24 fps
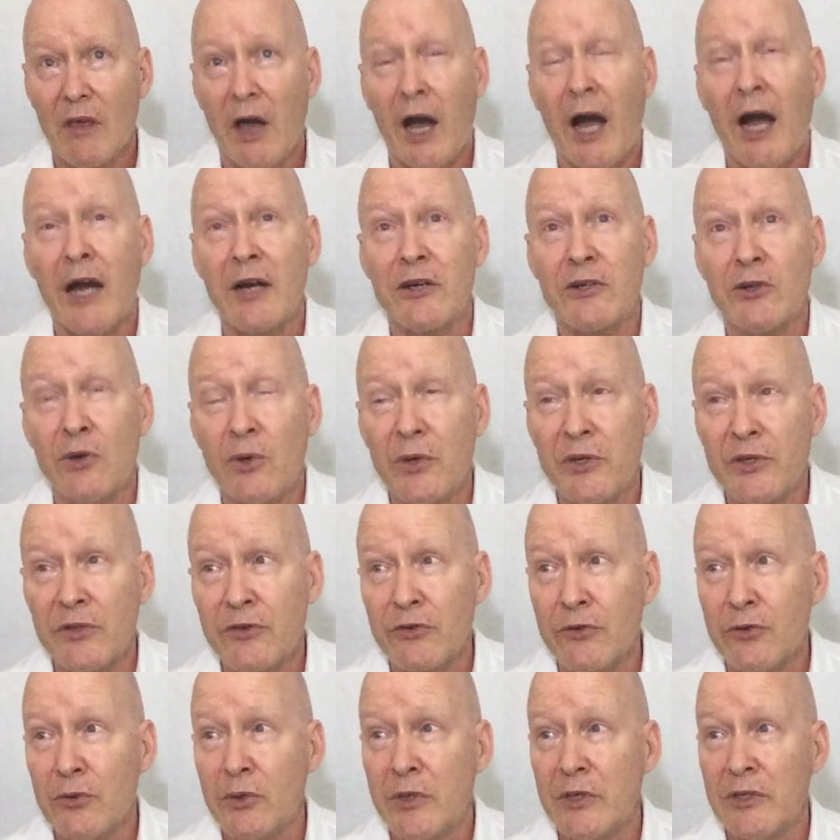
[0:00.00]
are going
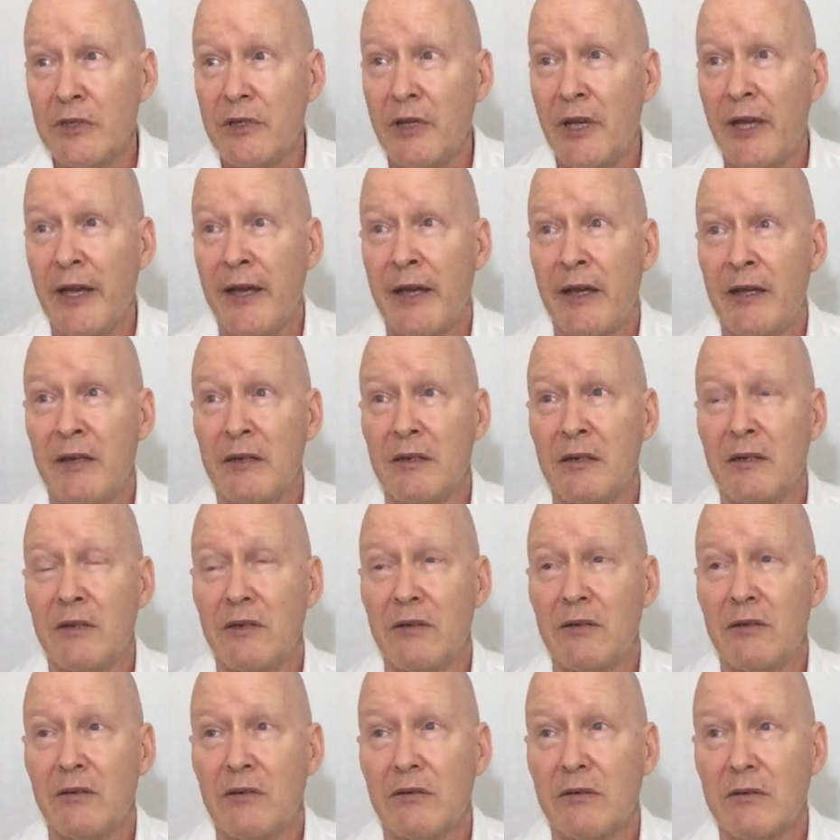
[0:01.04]
through it and
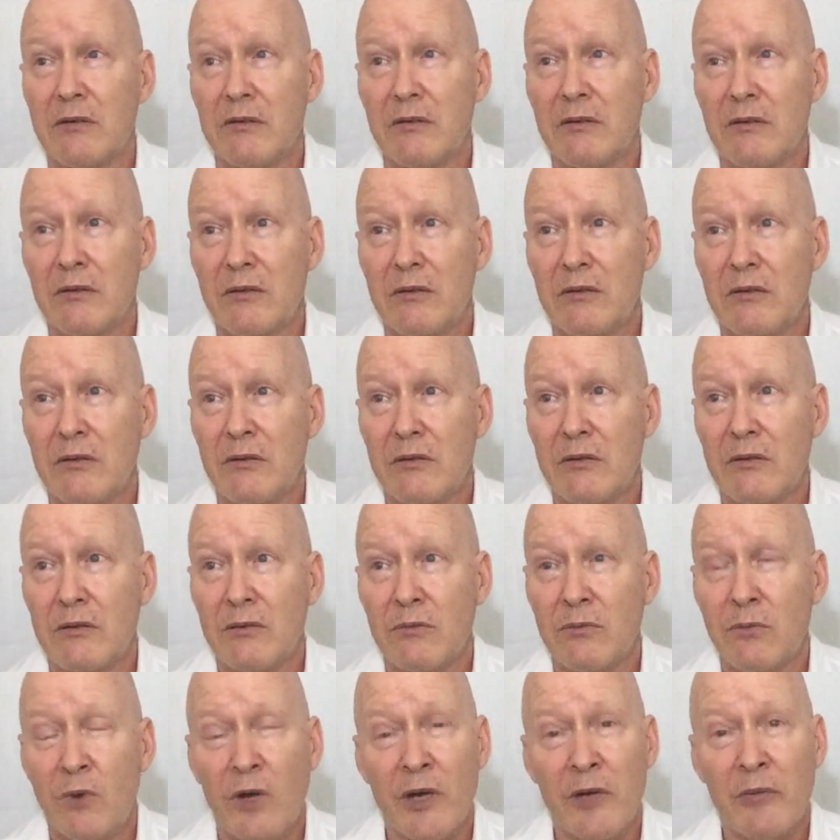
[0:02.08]

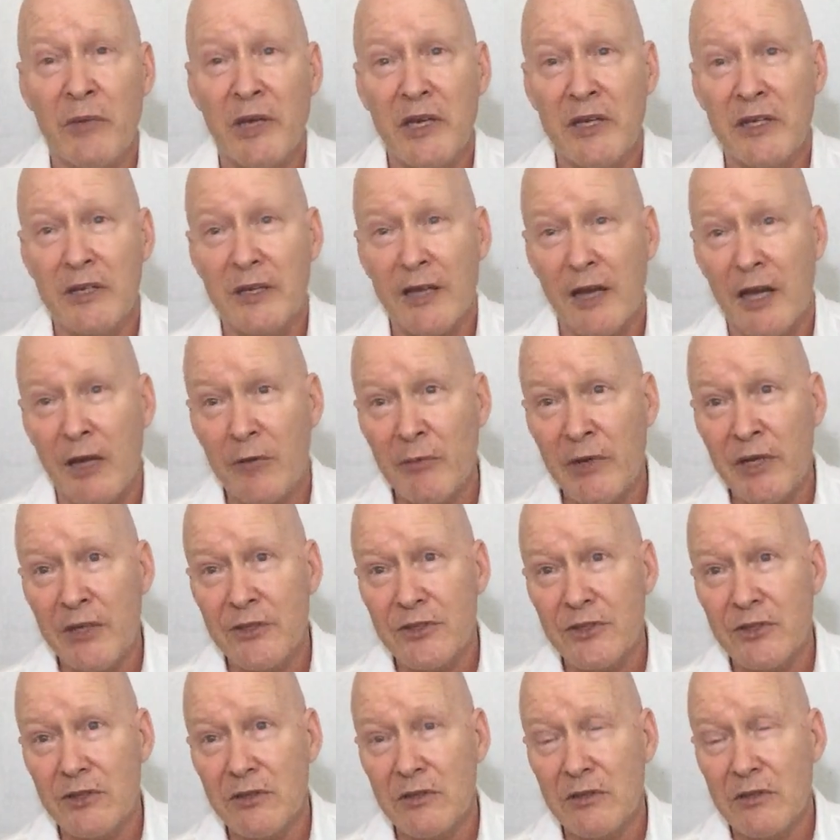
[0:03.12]
want to make a
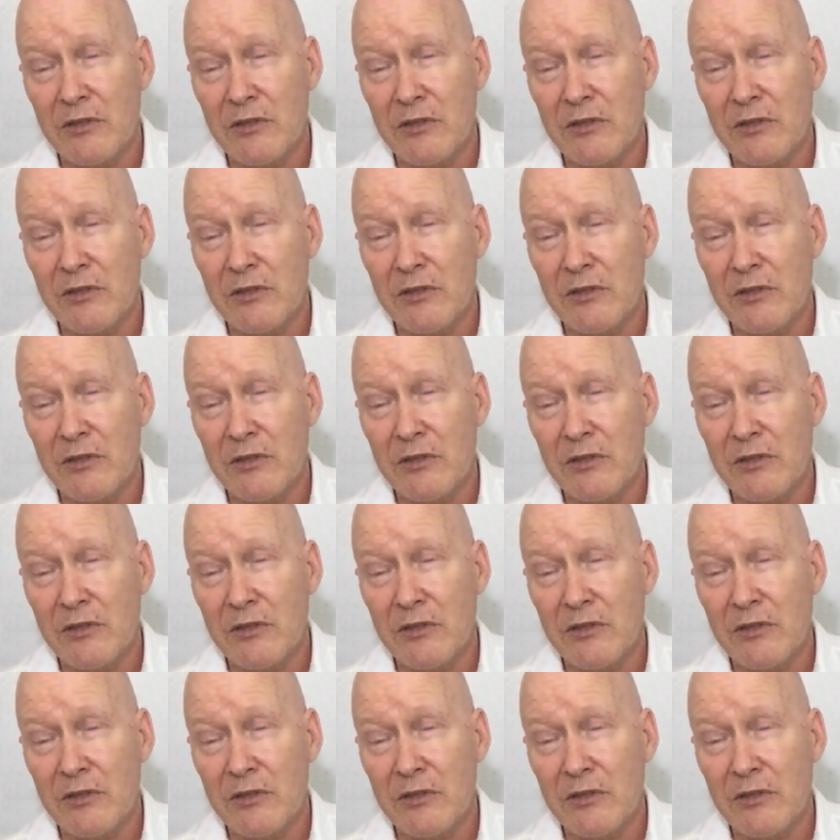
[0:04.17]
comment,